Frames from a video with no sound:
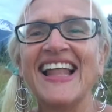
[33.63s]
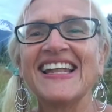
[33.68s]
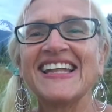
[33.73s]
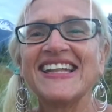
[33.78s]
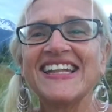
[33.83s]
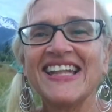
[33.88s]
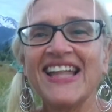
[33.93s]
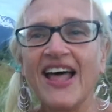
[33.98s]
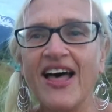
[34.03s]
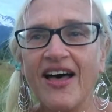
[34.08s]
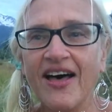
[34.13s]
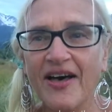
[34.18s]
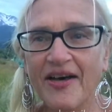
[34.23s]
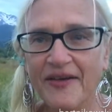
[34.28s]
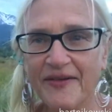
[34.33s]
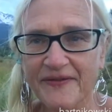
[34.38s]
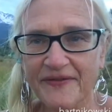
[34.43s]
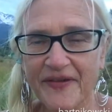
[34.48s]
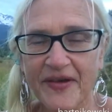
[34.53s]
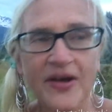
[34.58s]

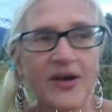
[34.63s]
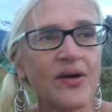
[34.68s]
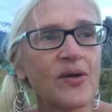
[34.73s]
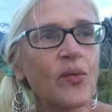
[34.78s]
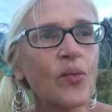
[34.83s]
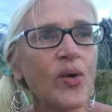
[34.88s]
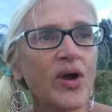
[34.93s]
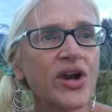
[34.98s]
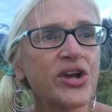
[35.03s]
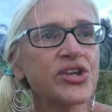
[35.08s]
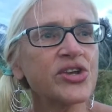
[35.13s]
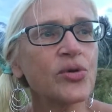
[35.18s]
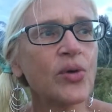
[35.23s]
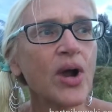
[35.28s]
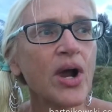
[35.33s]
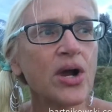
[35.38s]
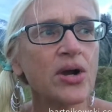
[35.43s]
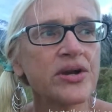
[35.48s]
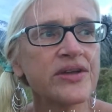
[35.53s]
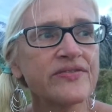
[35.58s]
love where you
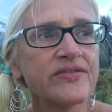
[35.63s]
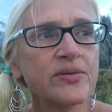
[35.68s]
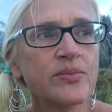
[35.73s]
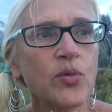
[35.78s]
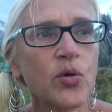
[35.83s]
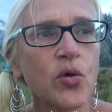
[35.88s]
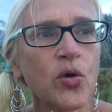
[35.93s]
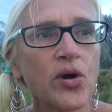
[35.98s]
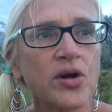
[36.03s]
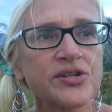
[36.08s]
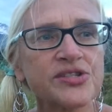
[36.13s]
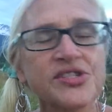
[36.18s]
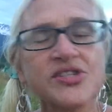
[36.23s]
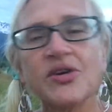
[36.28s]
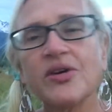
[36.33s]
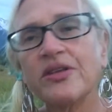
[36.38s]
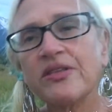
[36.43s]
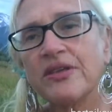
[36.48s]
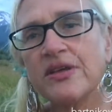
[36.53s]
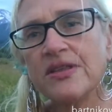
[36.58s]
are even more.
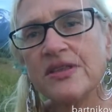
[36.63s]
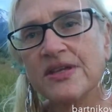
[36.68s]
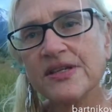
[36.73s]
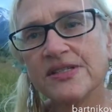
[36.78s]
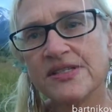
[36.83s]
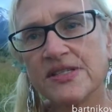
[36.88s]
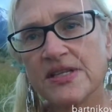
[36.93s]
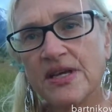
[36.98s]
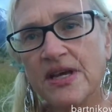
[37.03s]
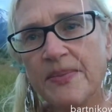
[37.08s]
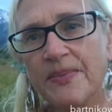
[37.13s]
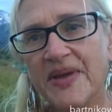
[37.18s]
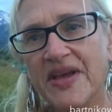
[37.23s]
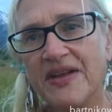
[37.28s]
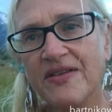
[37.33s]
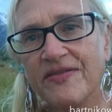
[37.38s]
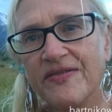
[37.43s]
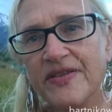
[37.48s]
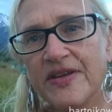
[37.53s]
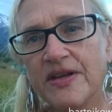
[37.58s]
So I think that's a
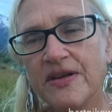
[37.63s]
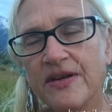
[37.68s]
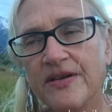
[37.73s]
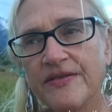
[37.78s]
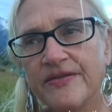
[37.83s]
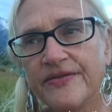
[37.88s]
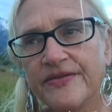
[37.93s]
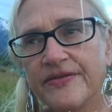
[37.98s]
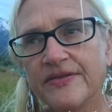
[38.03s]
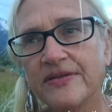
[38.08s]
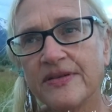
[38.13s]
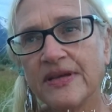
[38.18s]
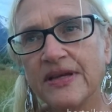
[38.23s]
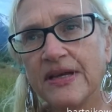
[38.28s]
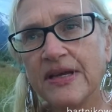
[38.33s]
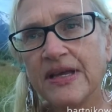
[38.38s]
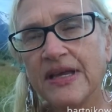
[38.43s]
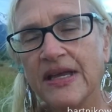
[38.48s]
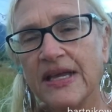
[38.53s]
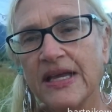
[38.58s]
benefit of
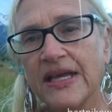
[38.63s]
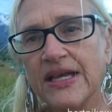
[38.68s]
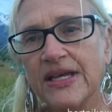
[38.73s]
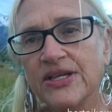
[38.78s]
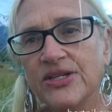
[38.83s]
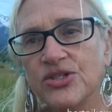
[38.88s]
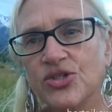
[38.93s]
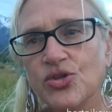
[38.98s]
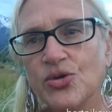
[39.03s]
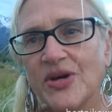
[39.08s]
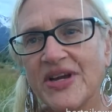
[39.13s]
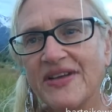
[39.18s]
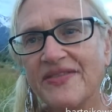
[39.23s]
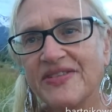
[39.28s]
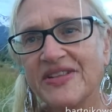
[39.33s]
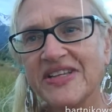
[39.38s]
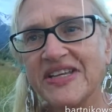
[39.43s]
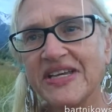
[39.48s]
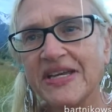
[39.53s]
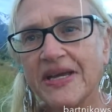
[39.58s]

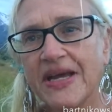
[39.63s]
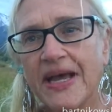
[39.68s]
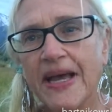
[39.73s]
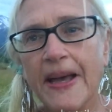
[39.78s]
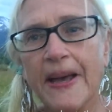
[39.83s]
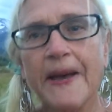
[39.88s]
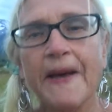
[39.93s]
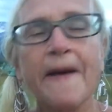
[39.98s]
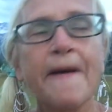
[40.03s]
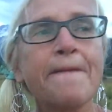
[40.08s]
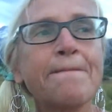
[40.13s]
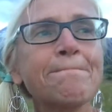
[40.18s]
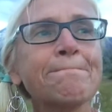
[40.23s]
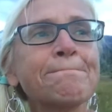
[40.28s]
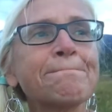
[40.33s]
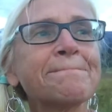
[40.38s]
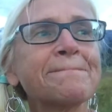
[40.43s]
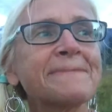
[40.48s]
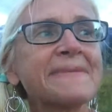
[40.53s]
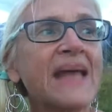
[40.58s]
traveling.
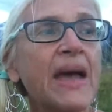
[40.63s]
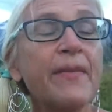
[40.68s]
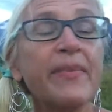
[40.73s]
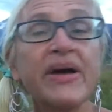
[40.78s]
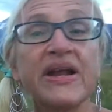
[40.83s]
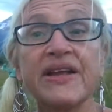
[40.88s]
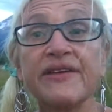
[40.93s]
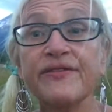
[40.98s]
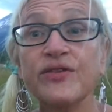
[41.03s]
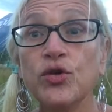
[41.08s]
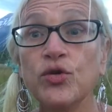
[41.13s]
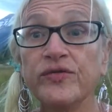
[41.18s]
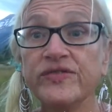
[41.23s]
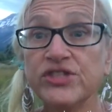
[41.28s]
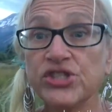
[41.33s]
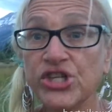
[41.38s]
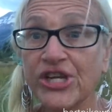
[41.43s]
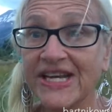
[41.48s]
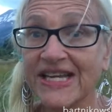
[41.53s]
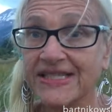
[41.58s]
But if you have a
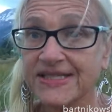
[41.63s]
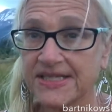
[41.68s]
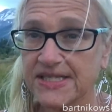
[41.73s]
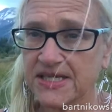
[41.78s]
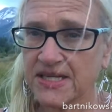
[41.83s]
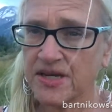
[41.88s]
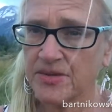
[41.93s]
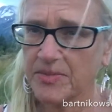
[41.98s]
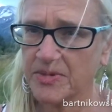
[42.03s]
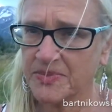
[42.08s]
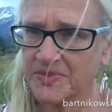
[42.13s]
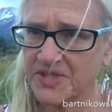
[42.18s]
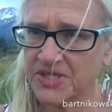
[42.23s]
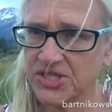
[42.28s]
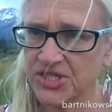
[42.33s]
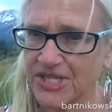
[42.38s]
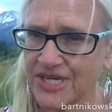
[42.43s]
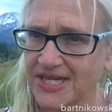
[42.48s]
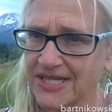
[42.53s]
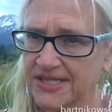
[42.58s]
chance to come up to
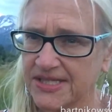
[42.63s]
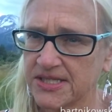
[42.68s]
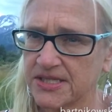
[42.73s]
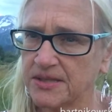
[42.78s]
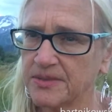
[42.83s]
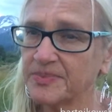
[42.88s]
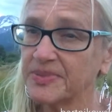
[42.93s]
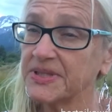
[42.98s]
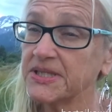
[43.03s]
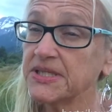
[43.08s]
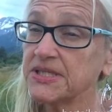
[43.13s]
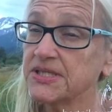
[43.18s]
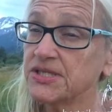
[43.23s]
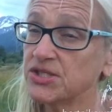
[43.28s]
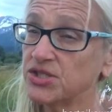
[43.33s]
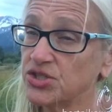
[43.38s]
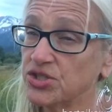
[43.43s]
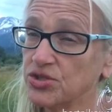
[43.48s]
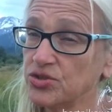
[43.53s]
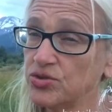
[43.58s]
Shasta,
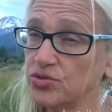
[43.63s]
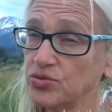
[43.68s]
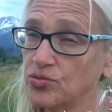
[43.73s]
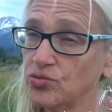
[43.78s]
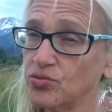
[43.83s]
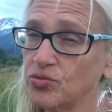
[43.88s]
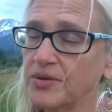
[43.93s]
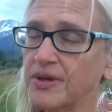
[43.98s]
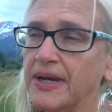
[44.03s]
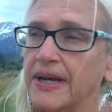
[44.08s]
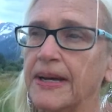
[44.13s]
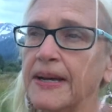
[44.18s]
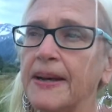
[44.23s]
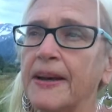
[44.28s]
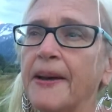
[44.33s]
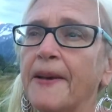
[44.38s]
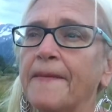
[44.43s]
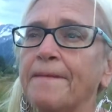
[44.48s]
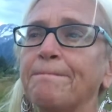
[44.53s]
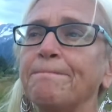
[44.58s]
please do.
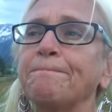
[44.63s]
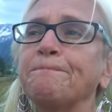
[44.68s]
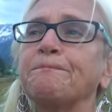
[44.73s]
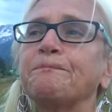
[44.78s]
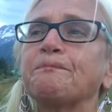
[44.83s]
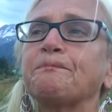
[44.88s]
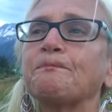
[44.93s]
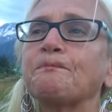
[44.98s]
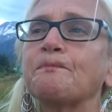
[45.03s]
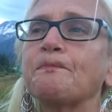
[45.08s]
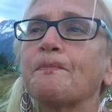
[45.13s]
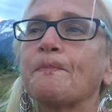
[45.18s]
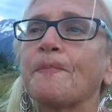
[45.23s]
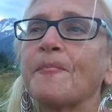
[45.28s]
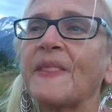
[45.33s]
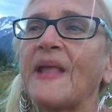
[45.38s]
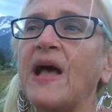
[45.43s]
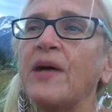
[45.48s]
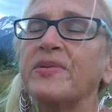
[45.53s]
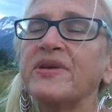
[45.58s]

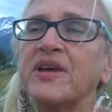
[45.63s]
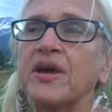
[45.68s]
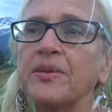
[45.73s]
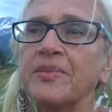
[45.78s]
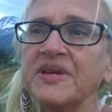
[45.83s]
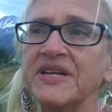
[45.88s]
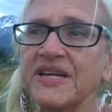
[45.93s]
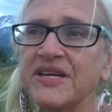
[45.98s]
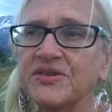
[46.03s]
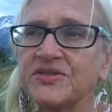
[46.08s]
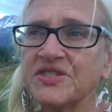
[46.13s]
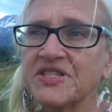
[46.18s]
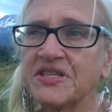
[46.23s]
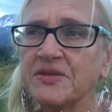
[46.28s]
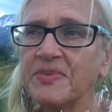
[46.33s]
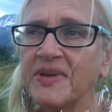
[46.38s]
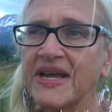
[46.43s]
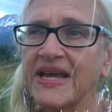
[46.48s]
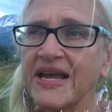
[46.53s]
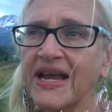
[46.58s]
I'll be coming down to
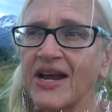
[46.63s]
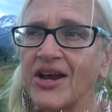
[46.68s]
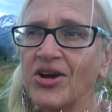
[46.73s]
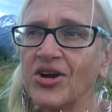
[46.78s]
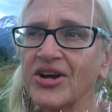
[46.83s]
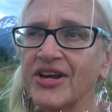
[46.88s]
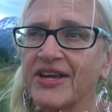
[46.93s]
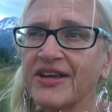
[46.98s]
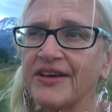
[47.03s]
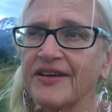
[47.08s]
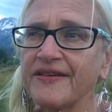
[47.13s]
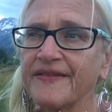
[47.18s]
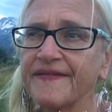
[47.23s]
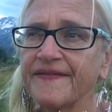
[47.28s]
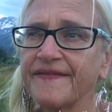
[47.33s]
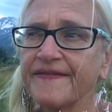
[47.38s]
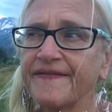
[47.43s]
the Bay Area